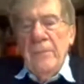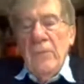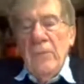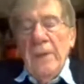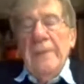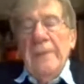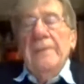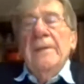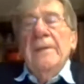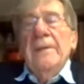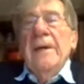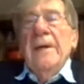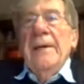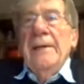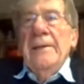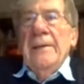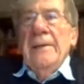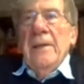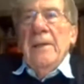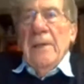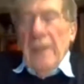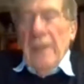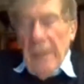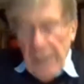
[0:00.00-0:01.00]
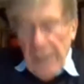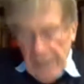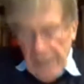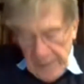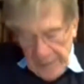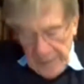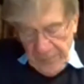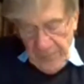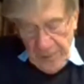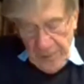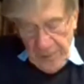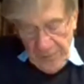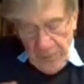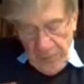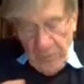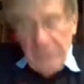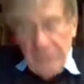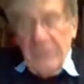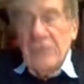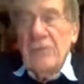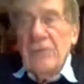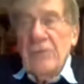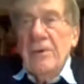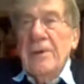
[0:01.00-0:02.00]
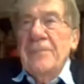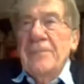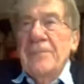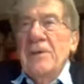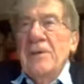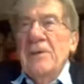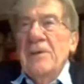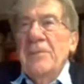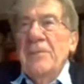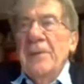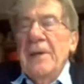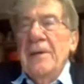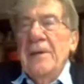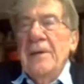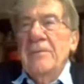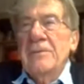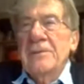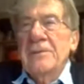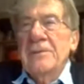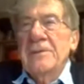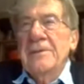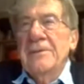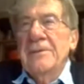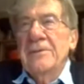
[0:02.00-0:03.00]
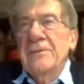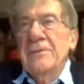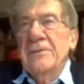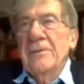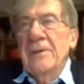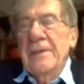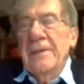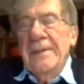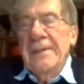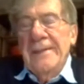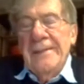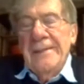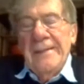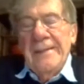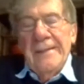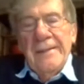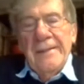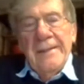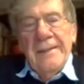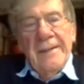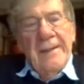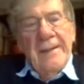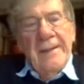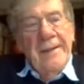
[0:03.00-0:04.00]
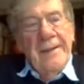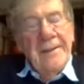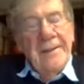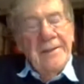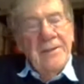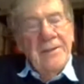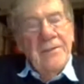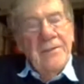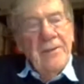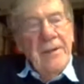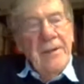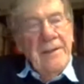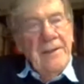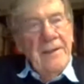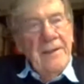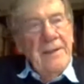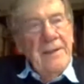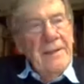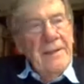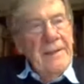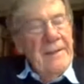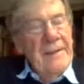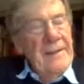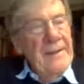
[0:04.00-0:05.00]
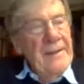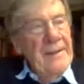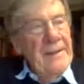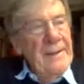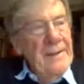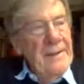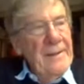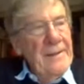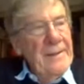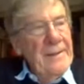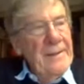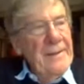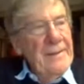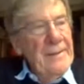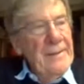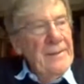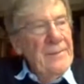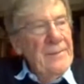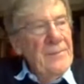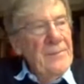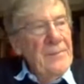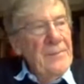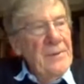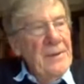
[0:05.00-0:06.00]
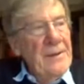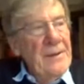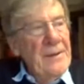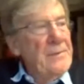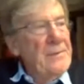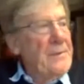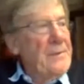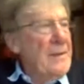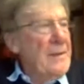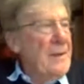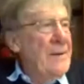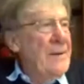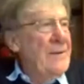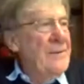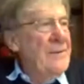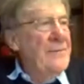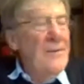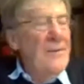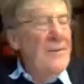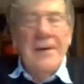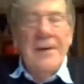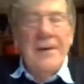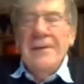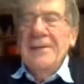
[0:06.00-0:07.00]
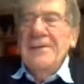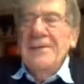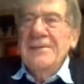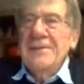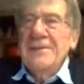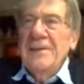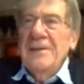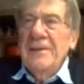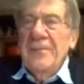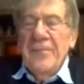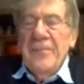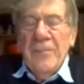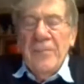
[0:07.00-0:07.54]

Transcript: Well, I'm not sure I'm going to be able to greatly, clarify this.